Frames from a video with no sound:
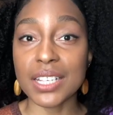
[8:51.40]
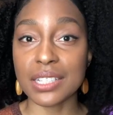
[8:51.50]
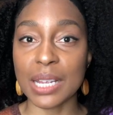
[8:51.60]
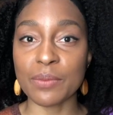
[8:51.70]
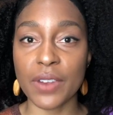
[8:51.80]

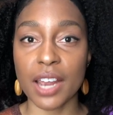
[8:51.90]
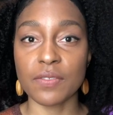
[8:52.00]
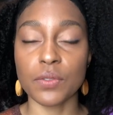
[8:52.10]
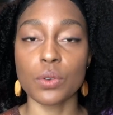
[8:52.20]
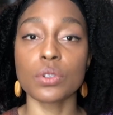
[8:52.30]
these deep
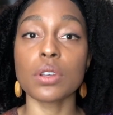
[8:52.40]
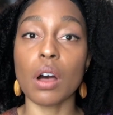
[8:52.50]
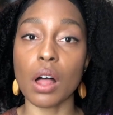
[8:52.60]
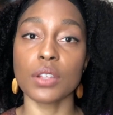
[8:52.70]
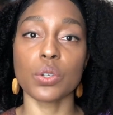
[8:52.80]
fried foods
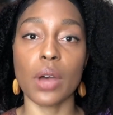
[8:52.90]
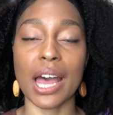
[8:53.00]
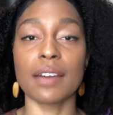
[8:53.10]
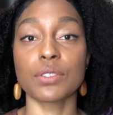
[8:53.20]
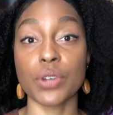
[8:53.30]
also
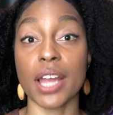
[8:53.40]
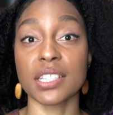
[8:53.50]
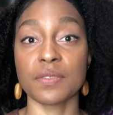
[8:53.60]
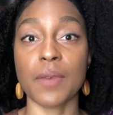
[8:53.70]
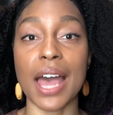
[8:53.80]
have
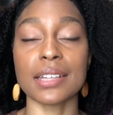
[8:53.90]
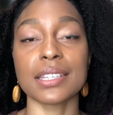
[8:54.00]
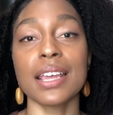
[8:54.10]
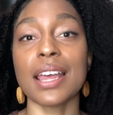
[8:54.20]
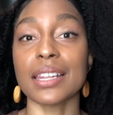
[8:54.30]
trans
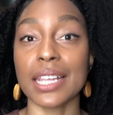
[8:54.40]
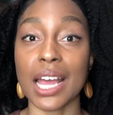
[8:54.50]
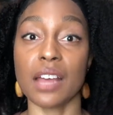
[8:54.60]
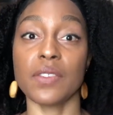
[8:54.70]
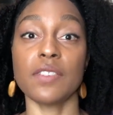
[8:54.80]
fats, and they
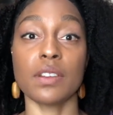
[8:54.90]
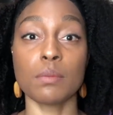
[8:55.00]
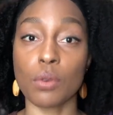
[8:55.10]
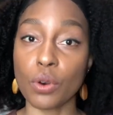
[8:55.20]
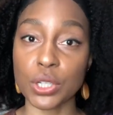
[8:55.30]
have
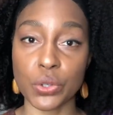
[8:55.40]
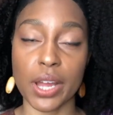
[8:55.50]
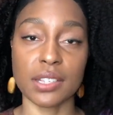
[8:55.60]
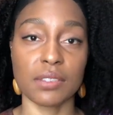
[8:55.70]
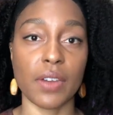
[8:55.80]
even more
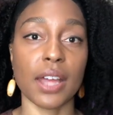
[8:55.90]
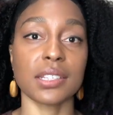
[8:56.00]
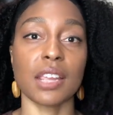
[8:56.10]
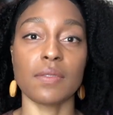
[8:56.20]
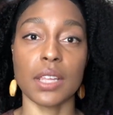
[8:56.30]
trans
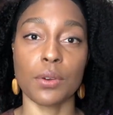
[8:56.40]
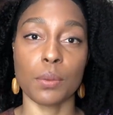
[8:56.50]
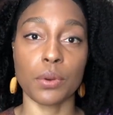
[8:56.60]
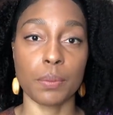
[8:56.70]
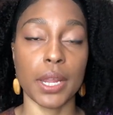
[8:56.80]
fats if they
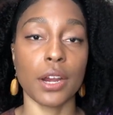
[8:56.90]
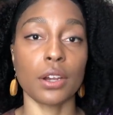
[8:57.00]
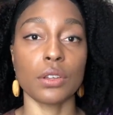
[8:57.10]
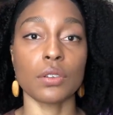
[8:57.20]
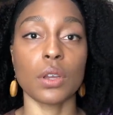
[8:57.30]
were
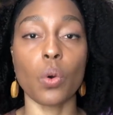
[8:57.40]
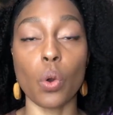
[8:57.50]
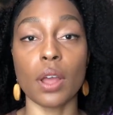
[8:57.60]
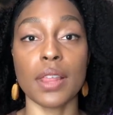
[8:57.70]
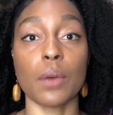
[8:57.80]
prepared using
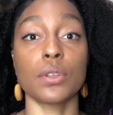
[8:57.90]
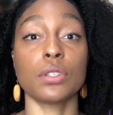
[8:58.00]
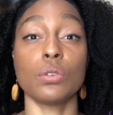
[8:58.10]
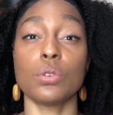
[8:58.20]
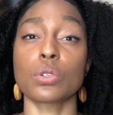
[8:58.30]
oil that
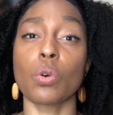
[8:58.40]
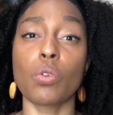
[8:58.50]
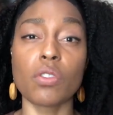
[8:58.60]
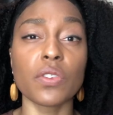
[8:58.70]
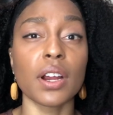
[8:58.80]
was used
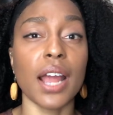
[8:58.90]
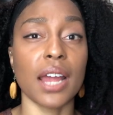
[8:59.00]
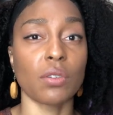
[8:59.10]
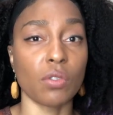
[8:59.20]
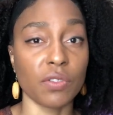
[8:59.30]
over
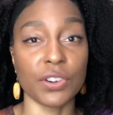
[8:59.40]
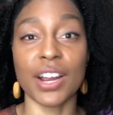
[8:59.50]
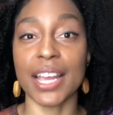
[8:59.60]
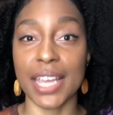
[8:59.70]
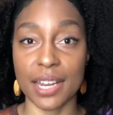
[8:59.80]
and
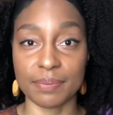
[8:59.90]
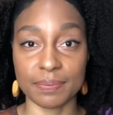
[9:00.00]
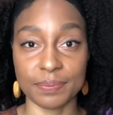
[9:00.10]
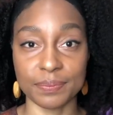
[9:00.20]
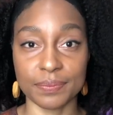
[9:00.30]
over again.